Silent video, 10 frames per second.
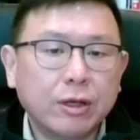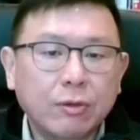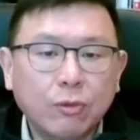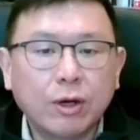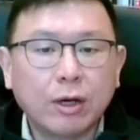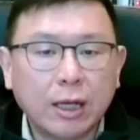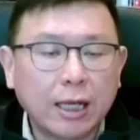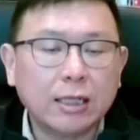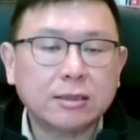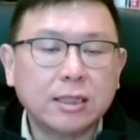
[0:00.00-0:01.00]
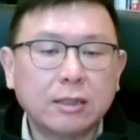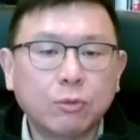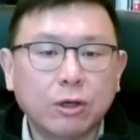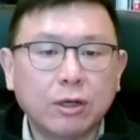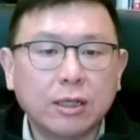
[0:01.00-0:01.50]
We're, like I said,
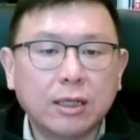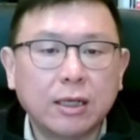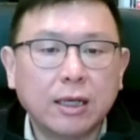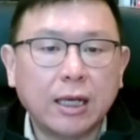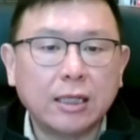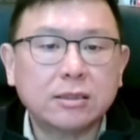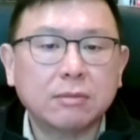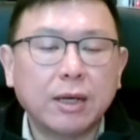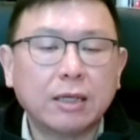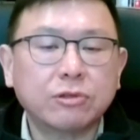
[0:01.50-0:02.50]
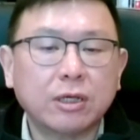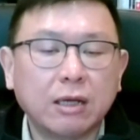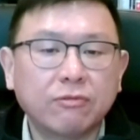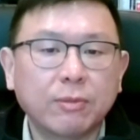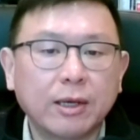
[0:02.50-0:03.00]
we're in a asymmetric
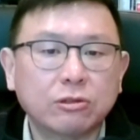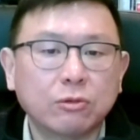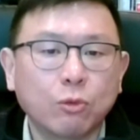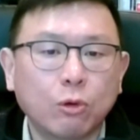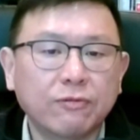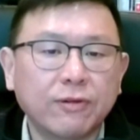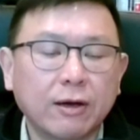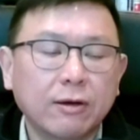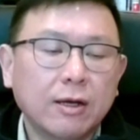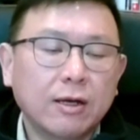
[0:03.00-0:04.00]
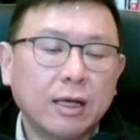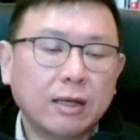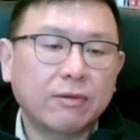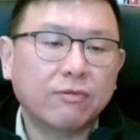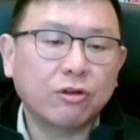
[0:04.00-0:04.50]
information warfare,
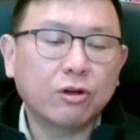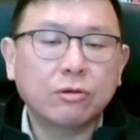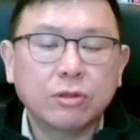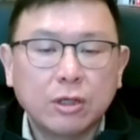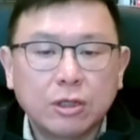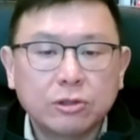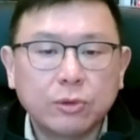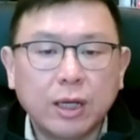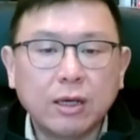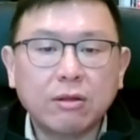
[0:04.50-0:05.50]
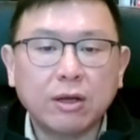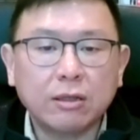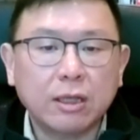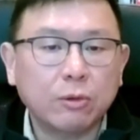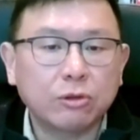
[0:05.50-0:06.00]
and if you don't do
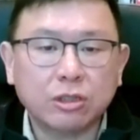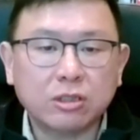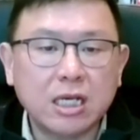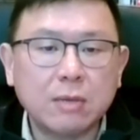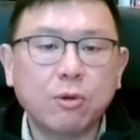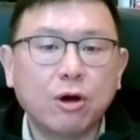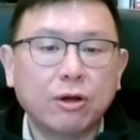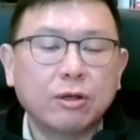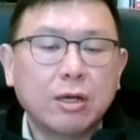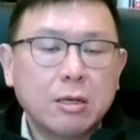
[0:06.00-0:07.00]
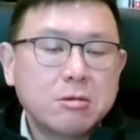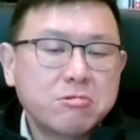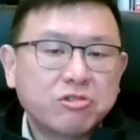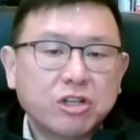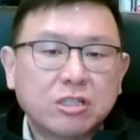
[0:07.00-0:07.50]
anything, they will just keep on,
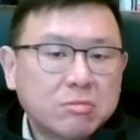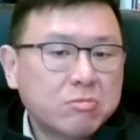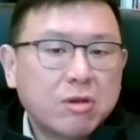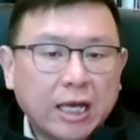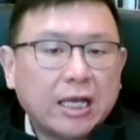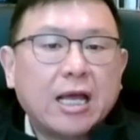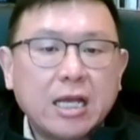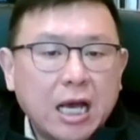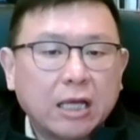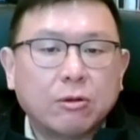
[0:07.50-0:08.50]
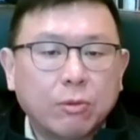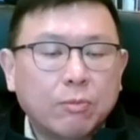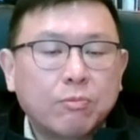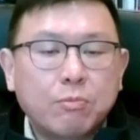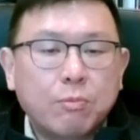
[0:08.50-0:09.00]
just like any other
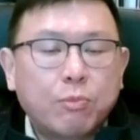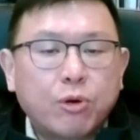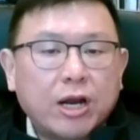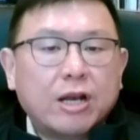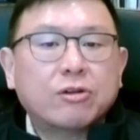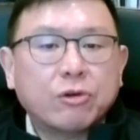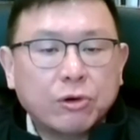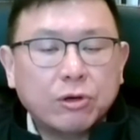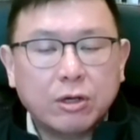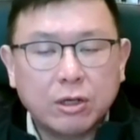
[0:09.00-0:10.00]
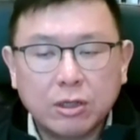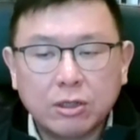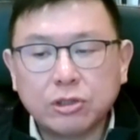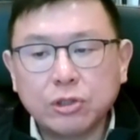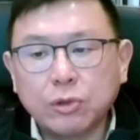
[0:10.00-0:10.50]
predator
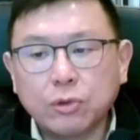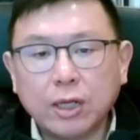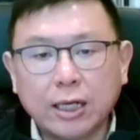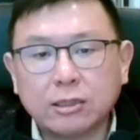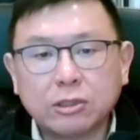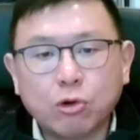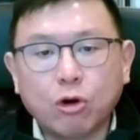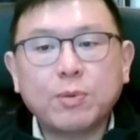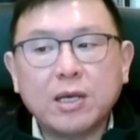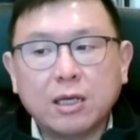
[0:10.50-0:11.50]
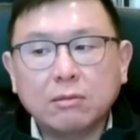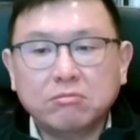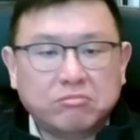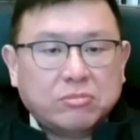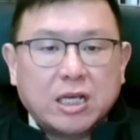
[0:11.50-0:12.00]
do, like a scorpion.
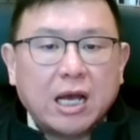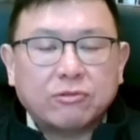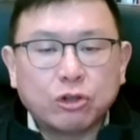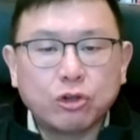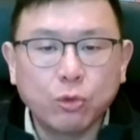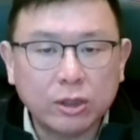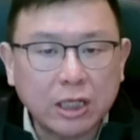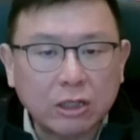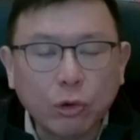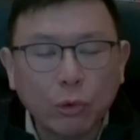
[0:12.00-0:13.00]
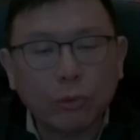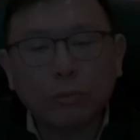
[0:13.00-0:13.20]
They have to do what they do.